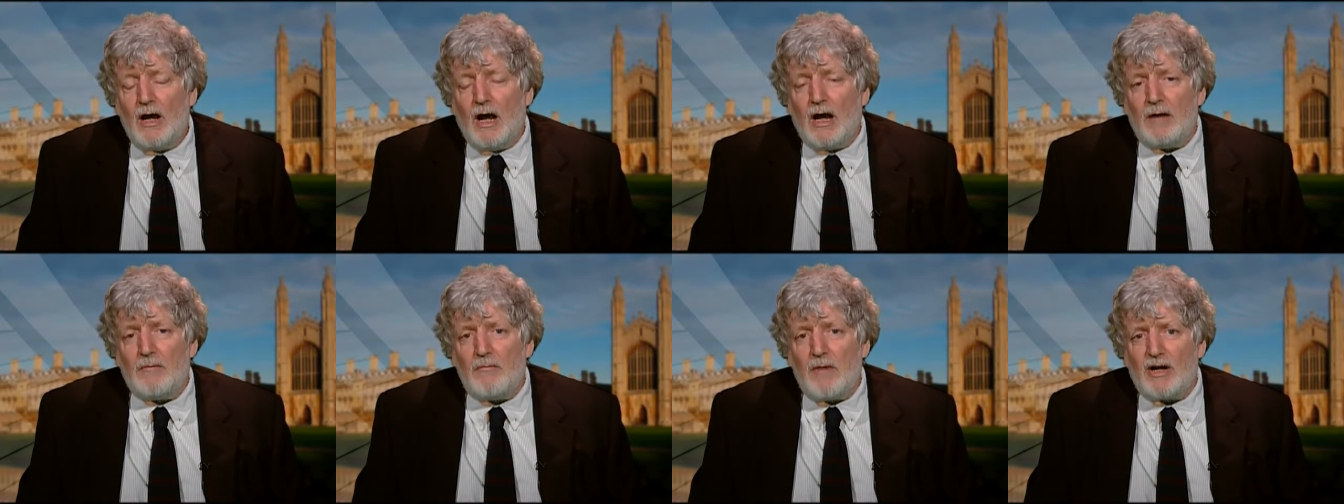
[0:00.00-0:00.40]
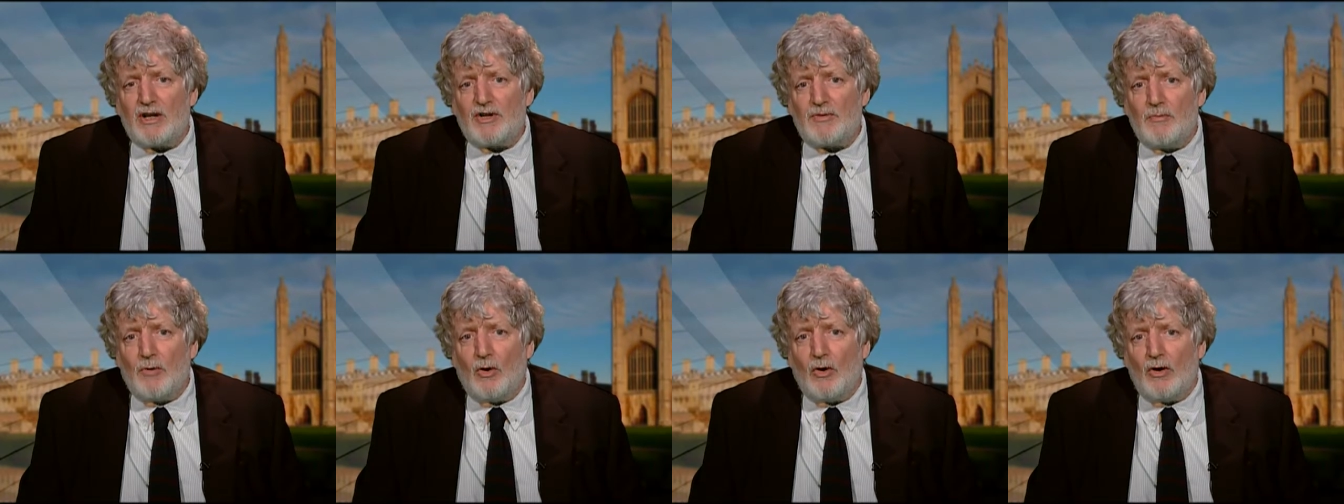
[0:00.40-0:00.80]
and
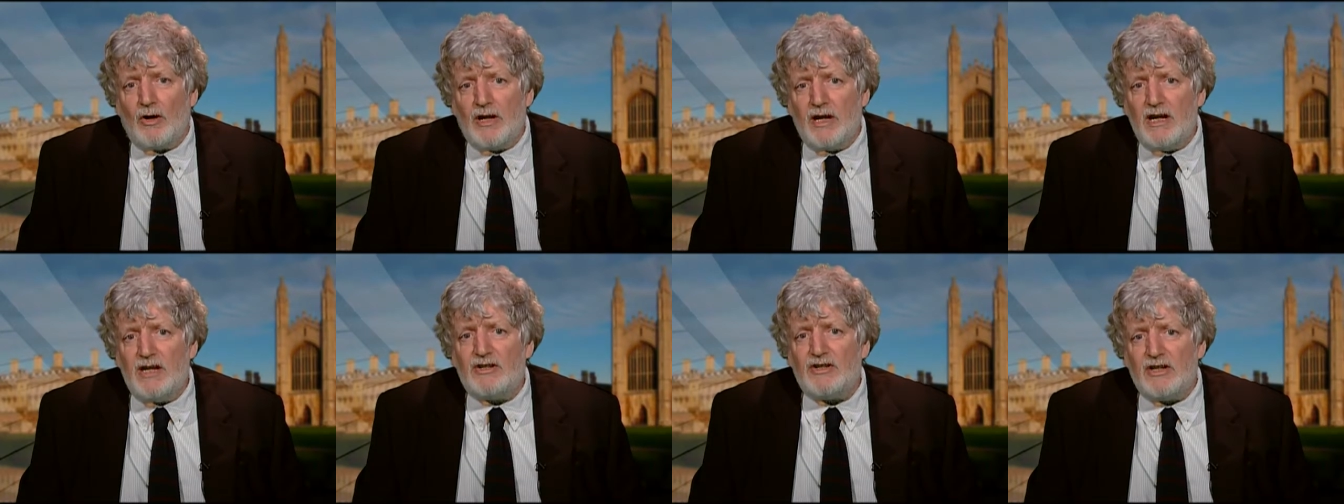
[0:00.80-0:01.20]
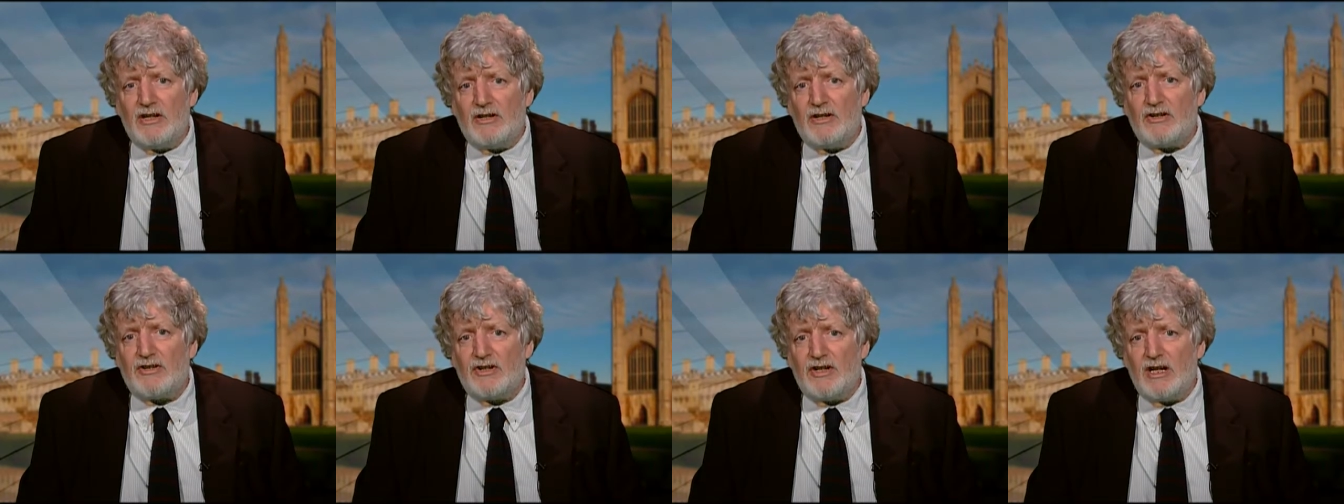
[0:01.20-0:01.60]
much more easy
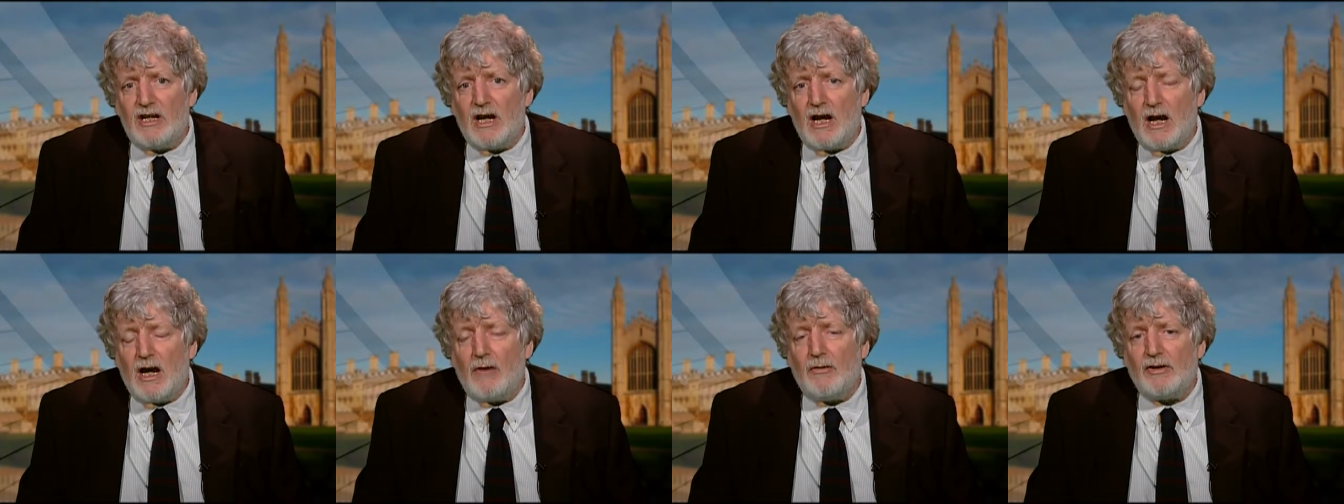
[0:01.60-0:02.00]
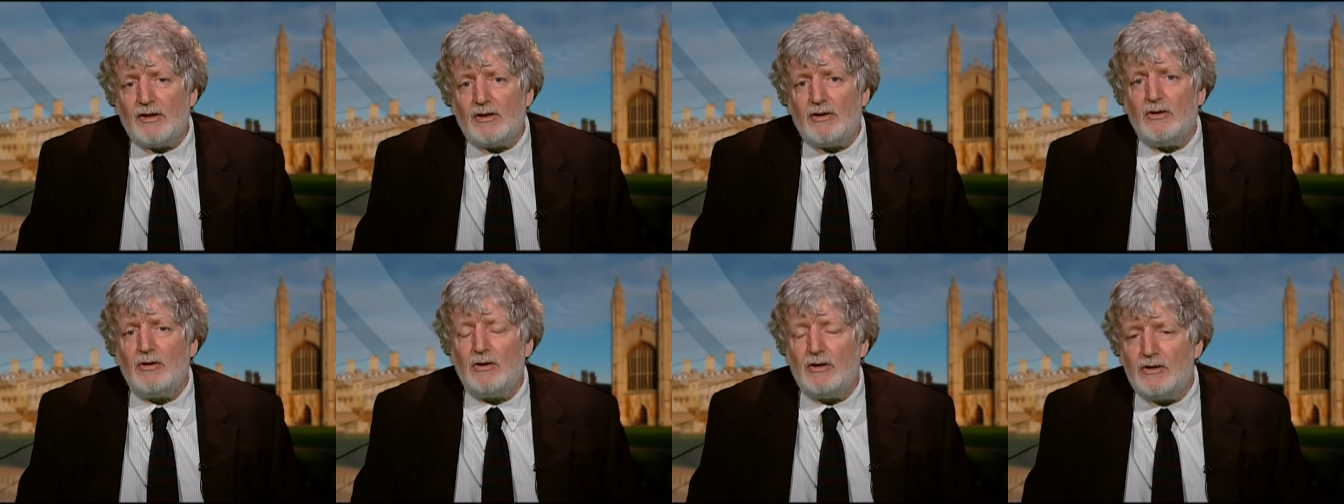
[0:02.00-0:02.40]
to see how
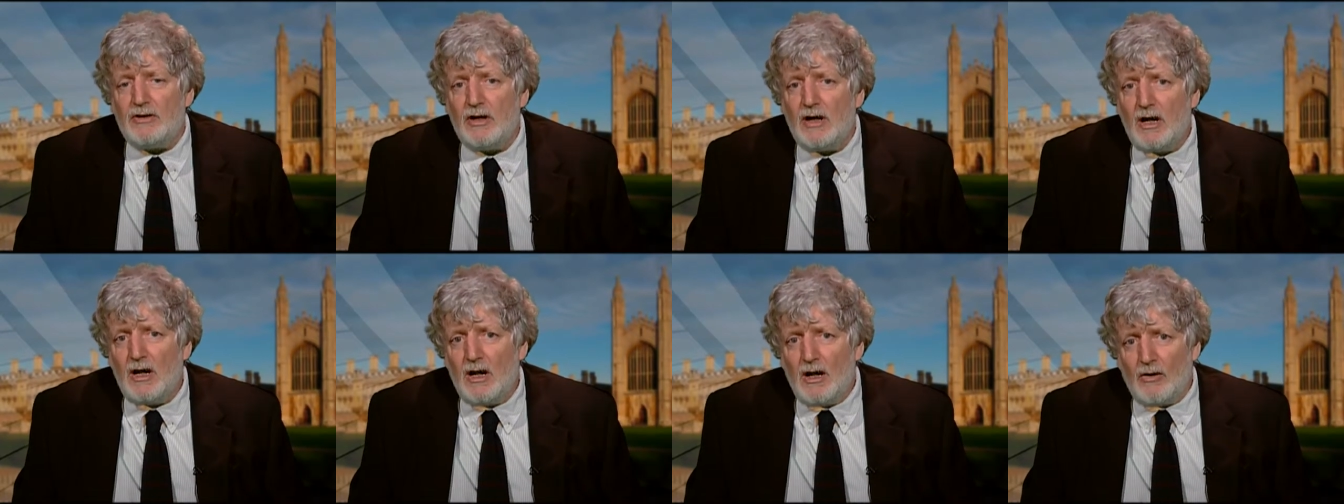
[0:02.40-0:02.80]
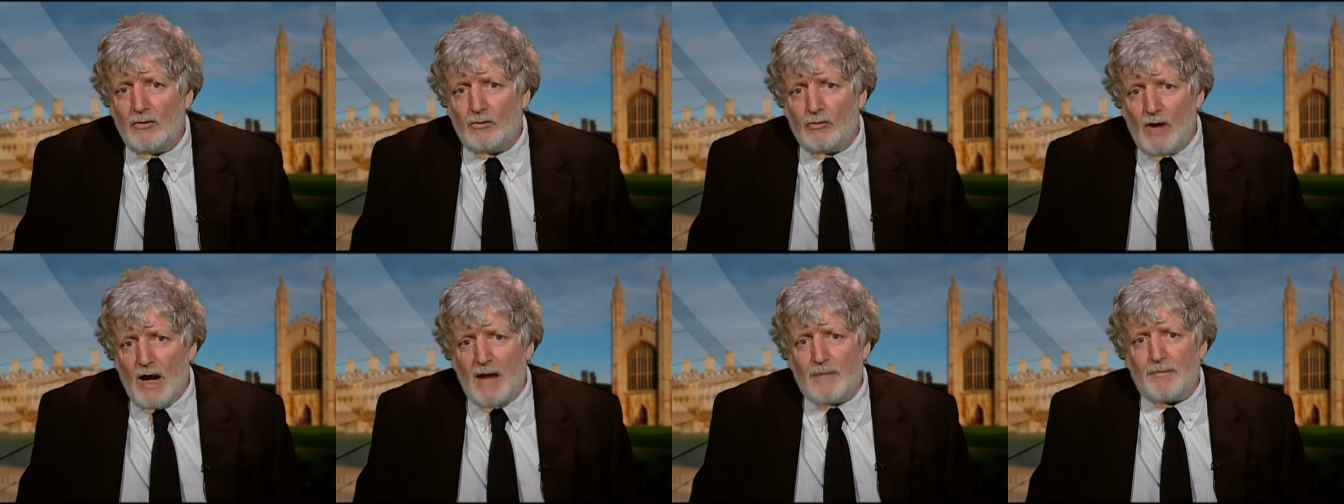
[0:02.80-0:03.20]
it could
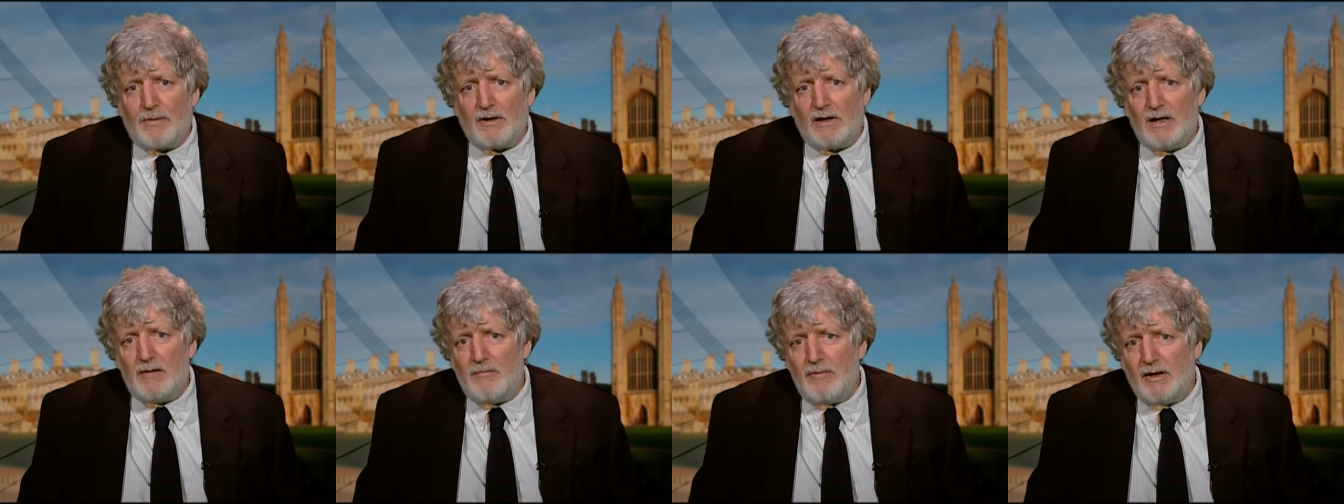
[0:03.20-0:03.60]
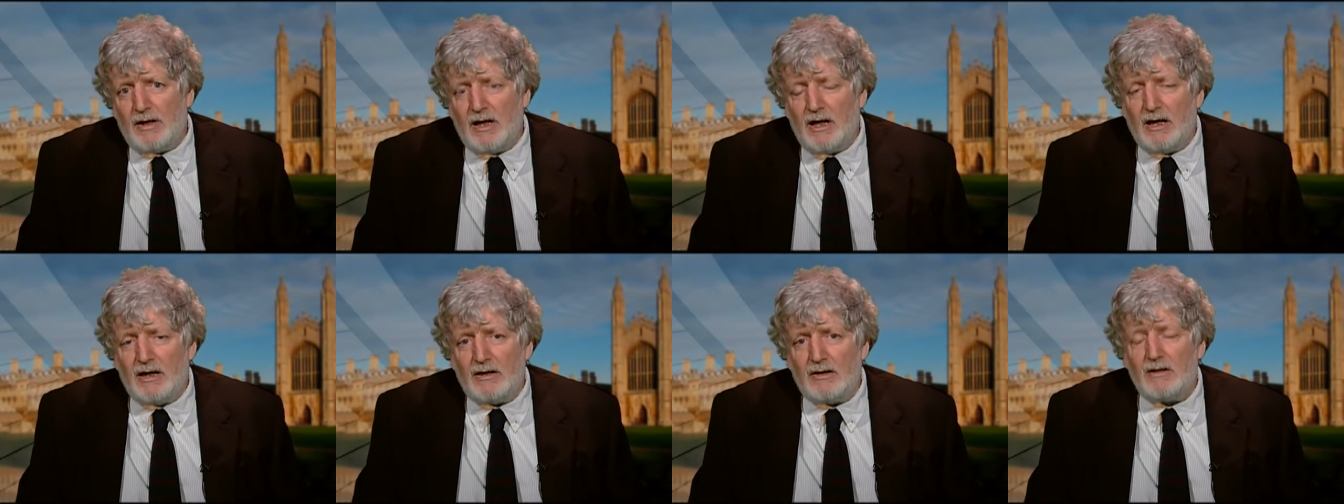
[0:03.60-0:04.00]
rapidly
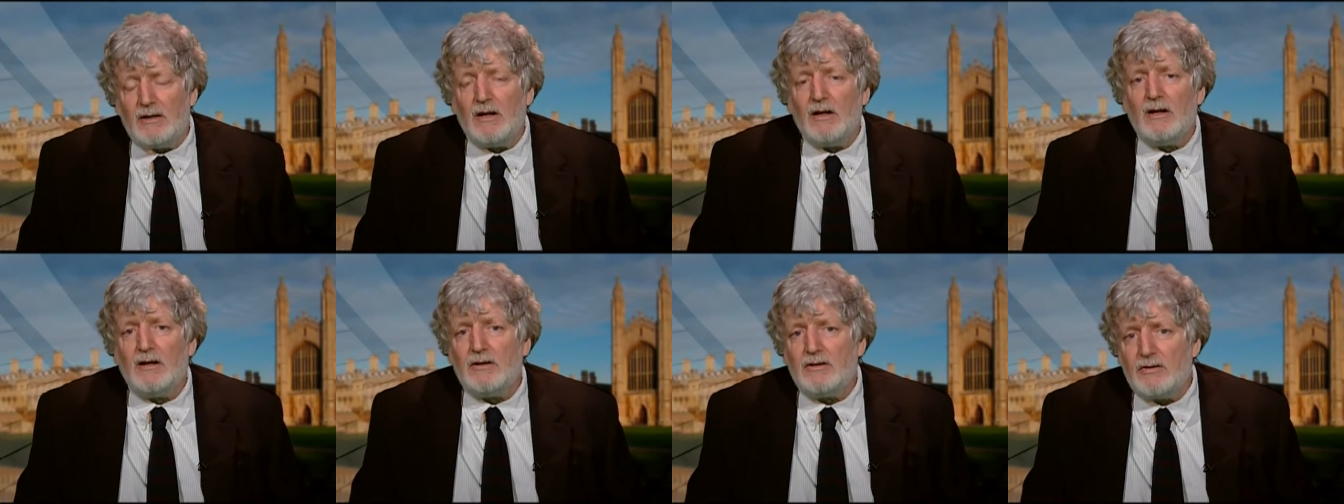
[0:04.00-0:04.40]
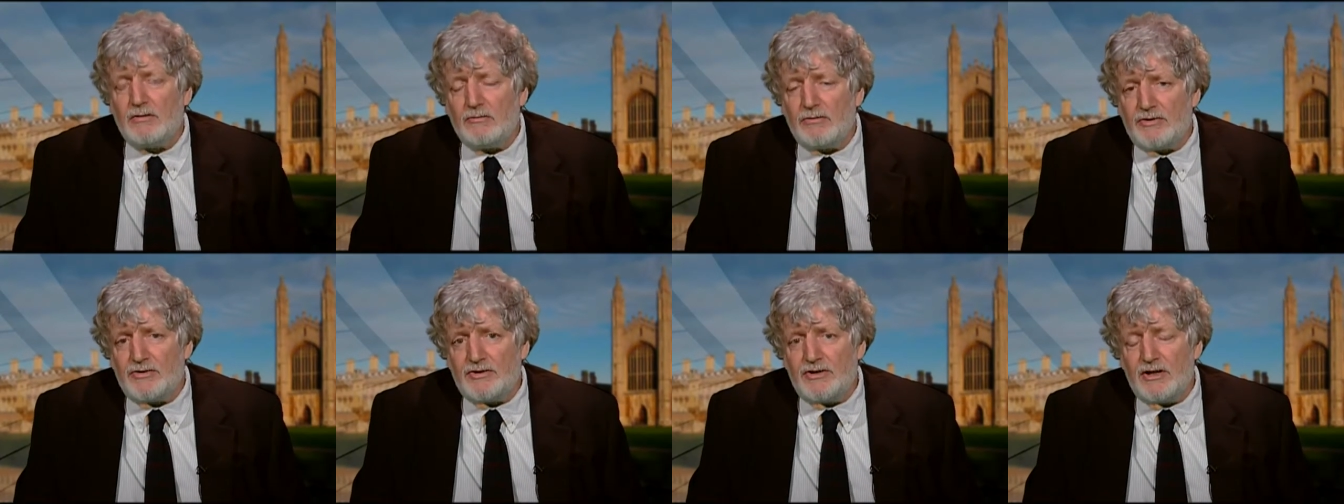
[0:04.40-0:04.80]
begin
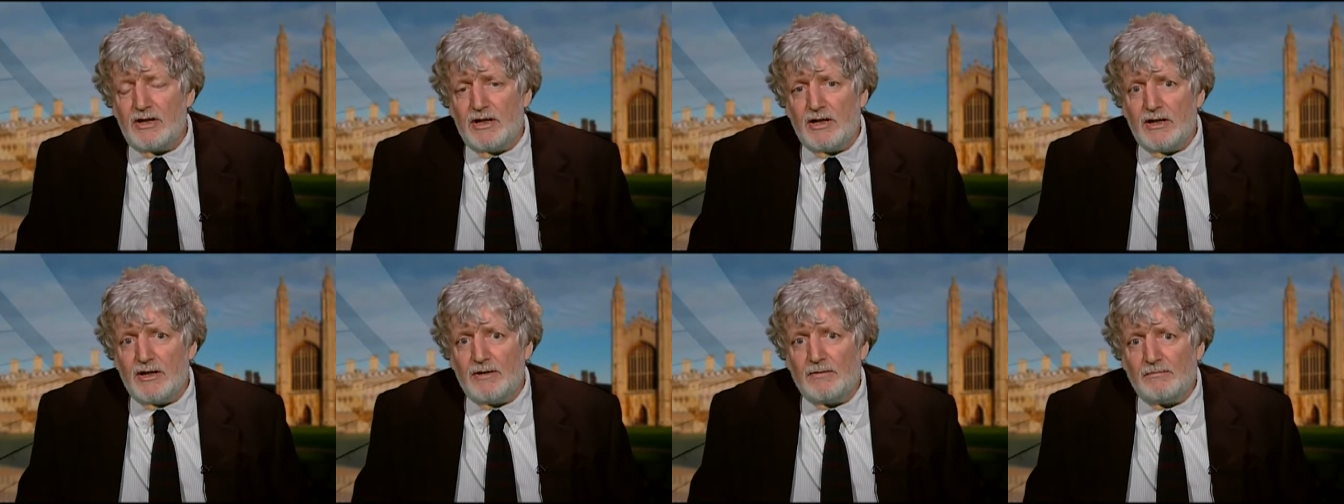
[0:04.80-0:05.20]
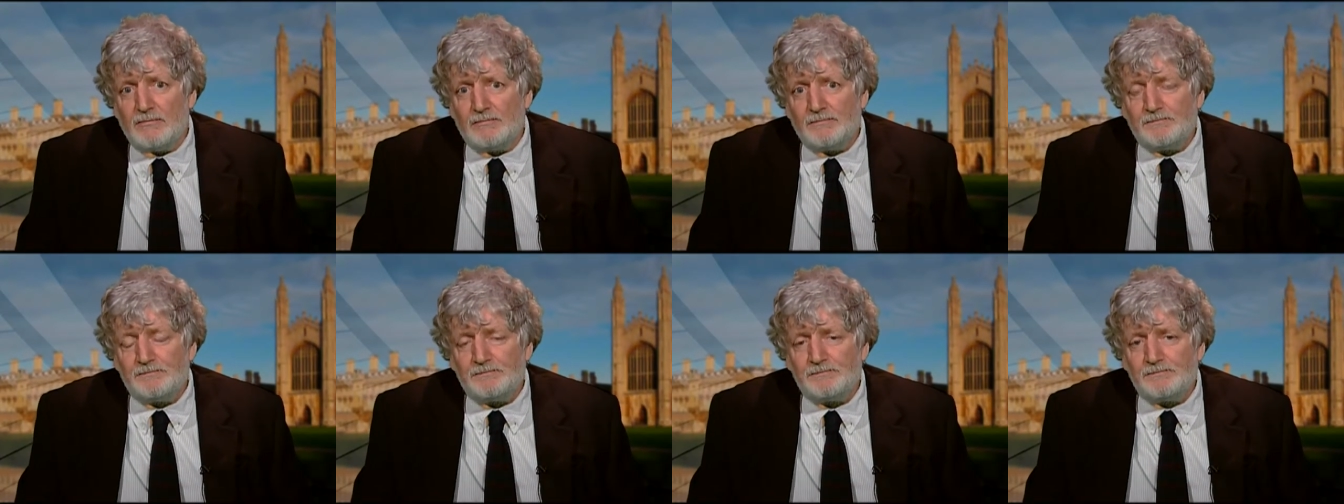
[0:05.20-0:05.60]
to recede. Your